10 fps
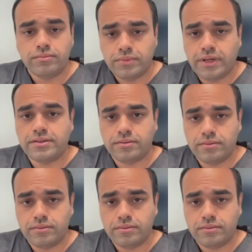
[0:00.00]
Yes,
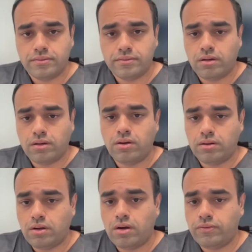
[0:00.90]
there are a
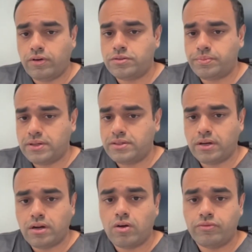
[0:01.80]
lot of hospitals
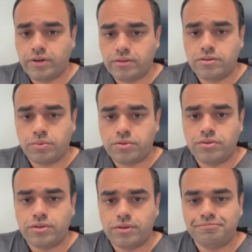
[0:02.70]
that are offering this procedure.